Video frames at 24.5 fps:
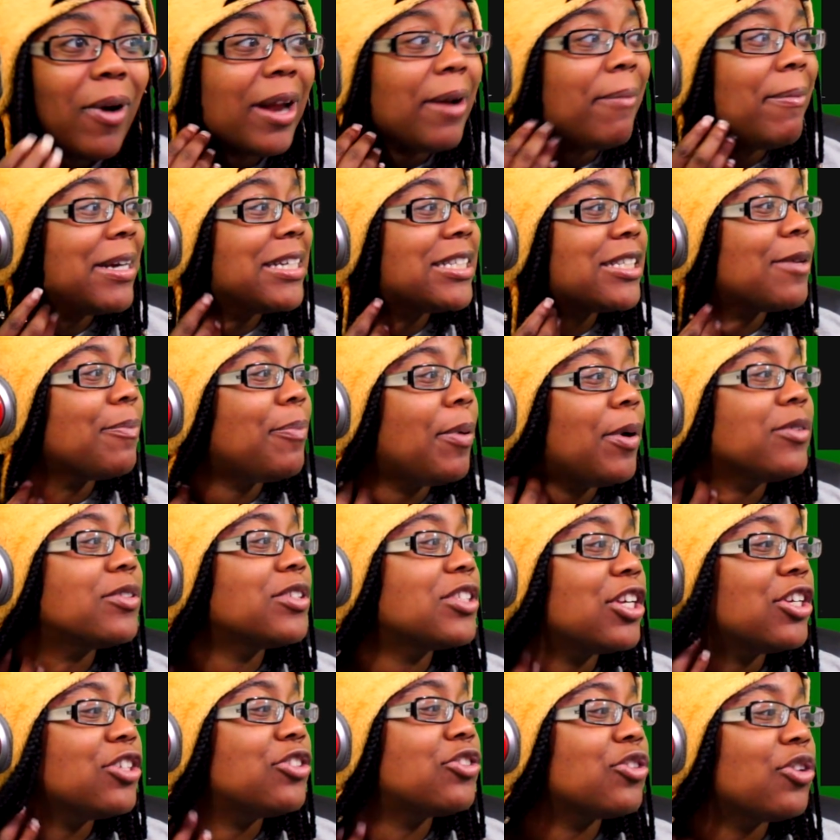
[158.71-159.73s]
What am I
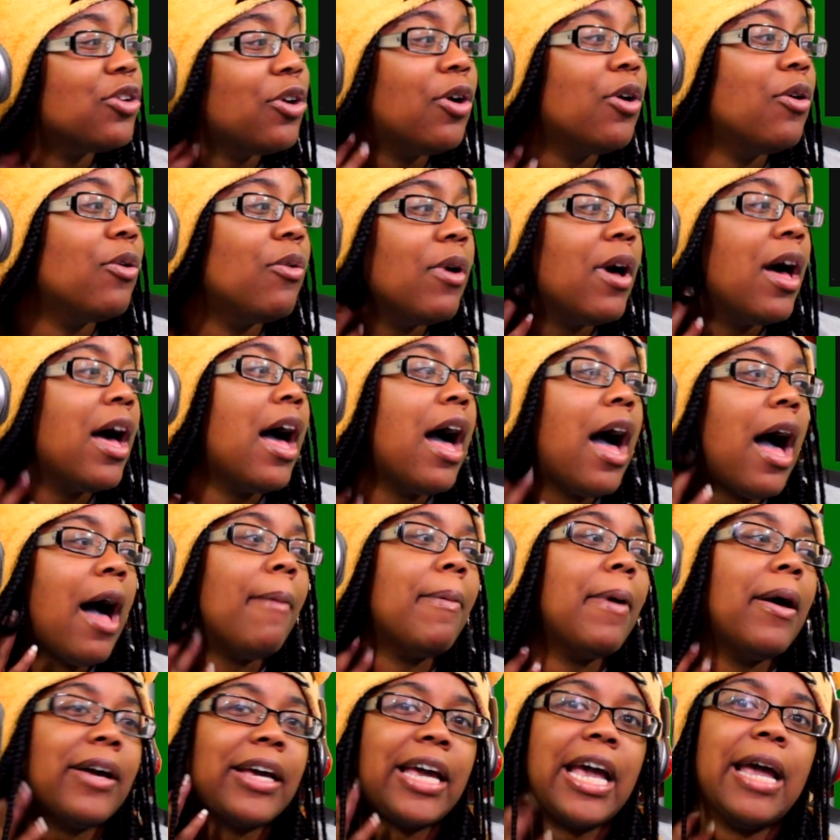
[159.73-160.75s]
supposed to do
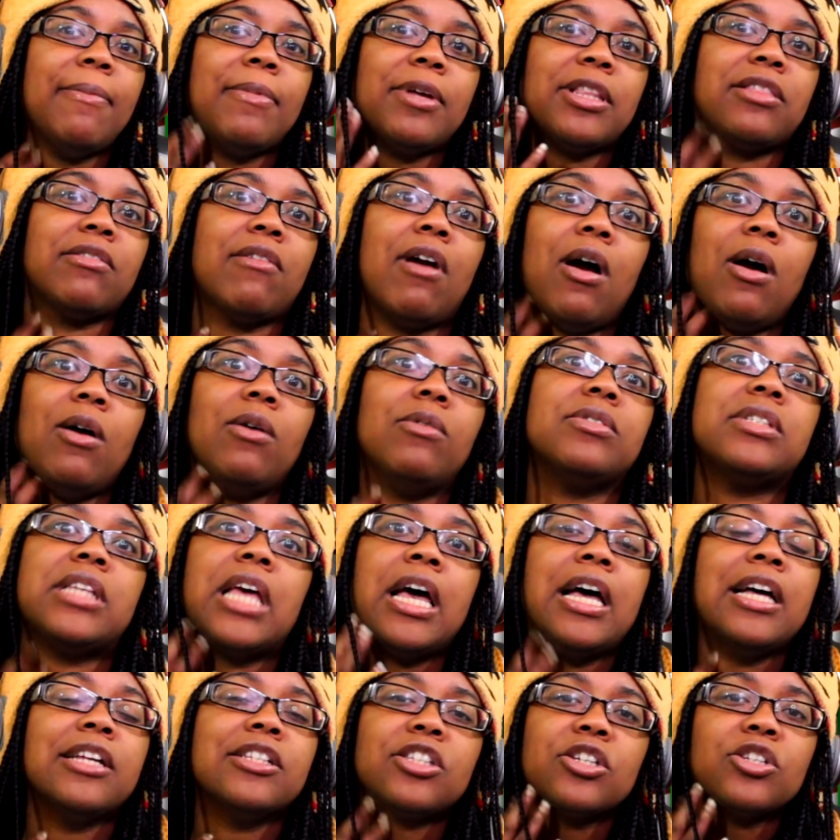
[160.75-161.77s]
about Game of Thrones
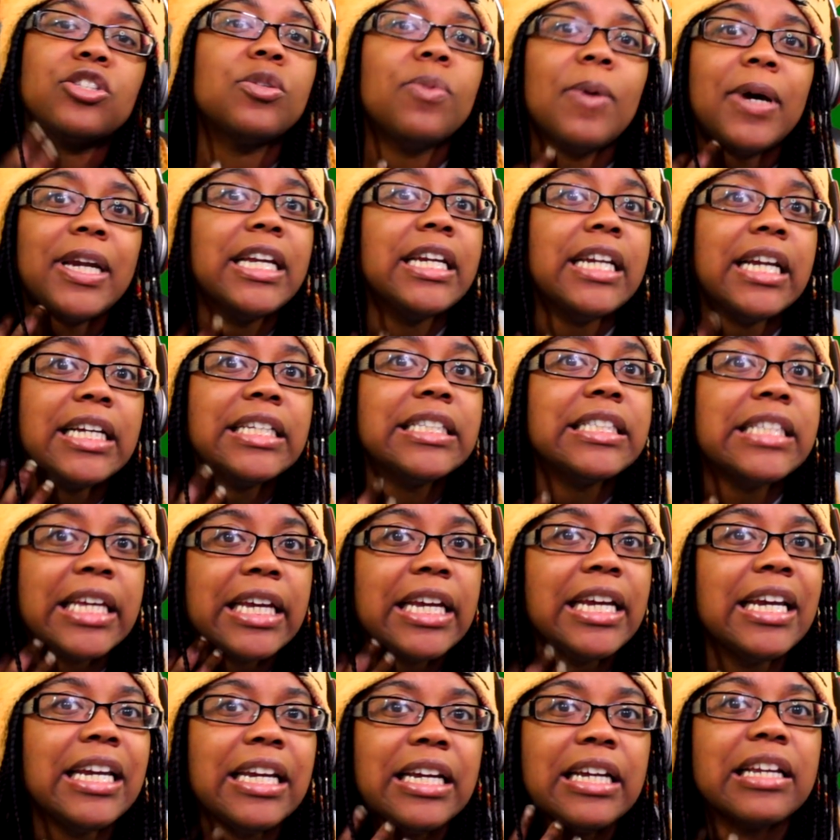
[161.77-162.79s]
till
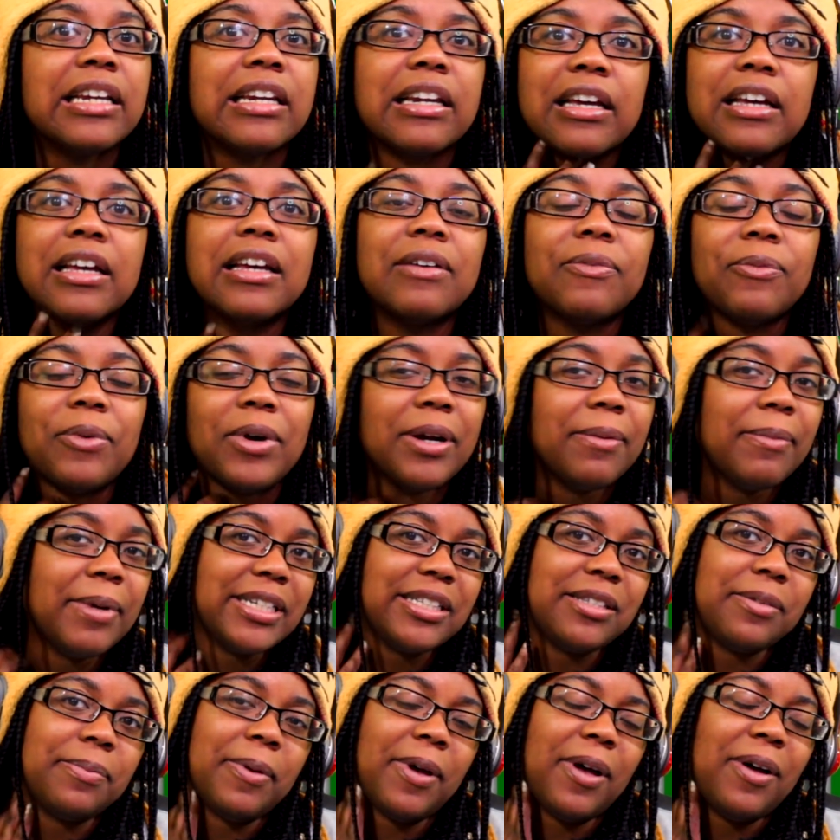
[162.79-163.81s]
2019? What am
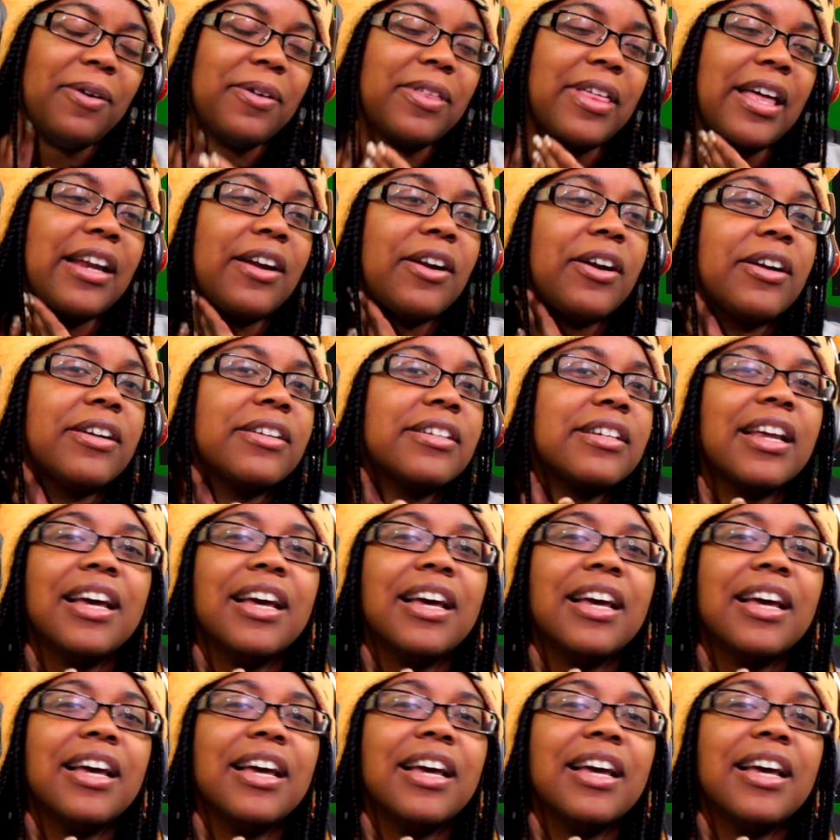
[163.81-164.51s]
I supposed, oh that hurt.